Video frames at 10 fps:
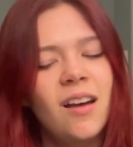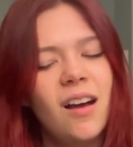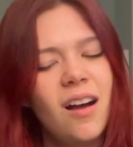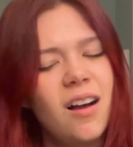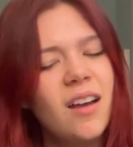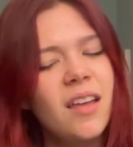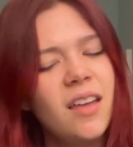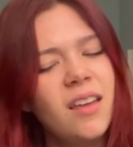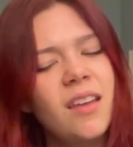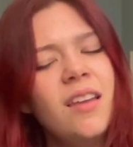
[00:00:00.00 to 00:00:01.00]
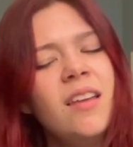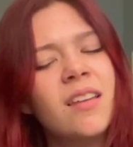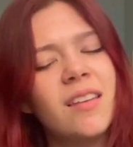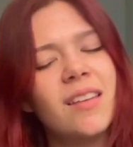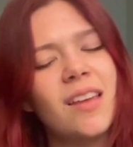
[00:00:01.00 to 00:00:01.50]
I
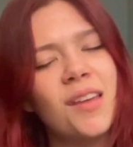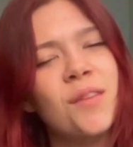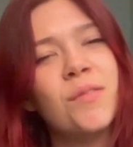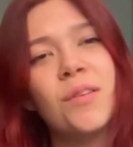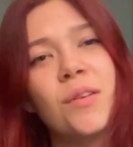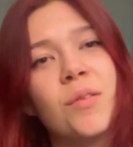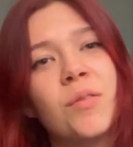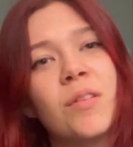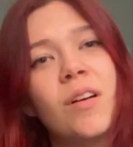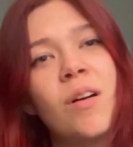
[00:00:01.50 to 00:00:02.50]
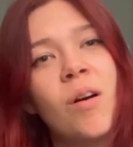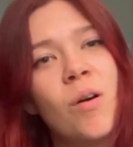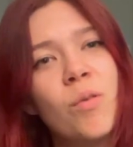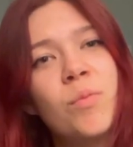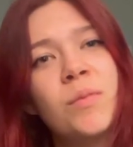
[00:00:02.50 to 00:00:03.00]
gave you a
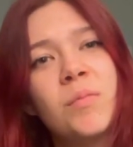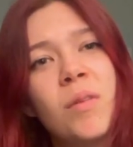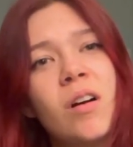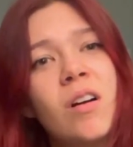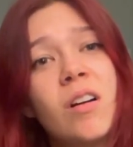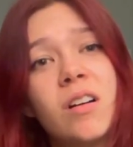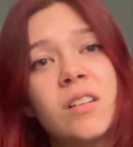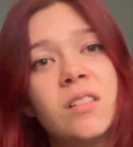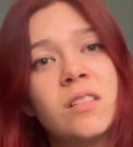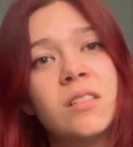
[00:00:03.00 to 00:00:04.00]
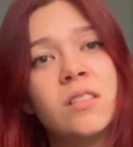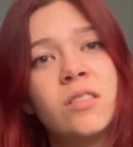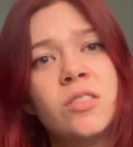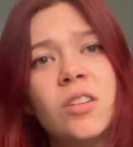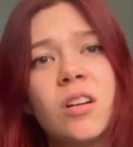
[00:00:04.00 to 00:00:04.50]
home in my heart.
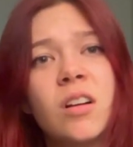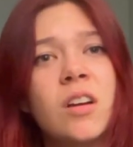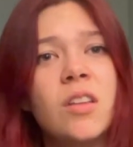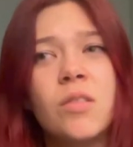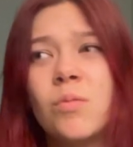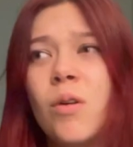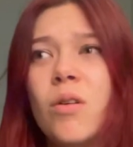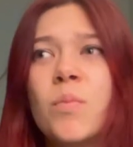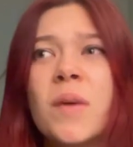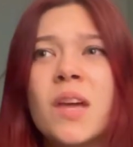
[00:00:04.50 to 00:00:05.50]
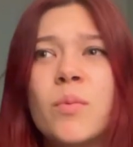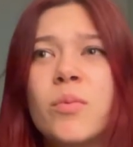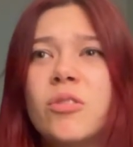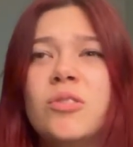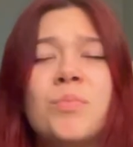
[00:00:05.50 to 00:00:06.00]
Sure, the
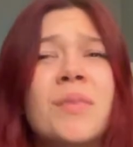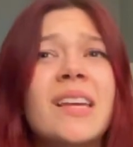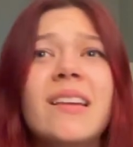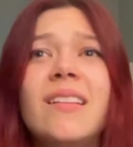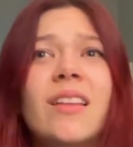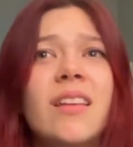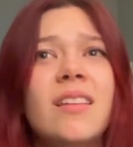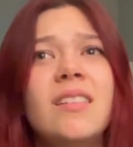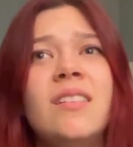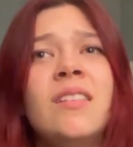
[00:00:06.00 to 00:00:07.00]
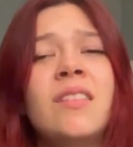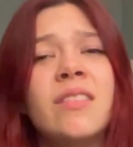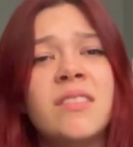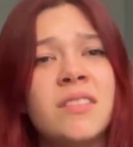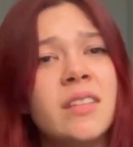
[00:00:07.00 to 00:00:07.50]
wallpaper's peeling
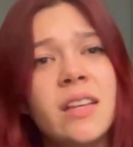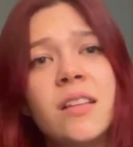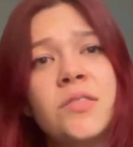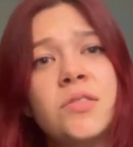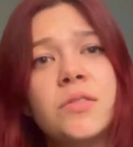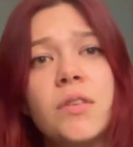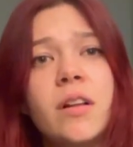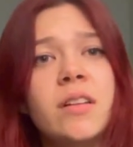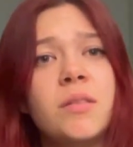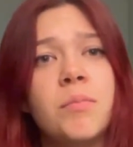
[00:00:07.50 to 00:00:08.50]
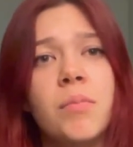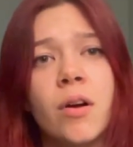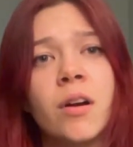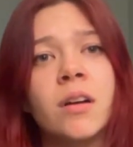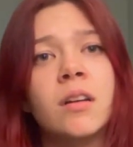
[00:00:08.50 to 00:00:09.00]
and the ceiling's falling
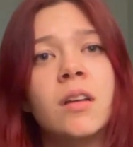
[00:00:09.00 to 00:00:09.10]
apart.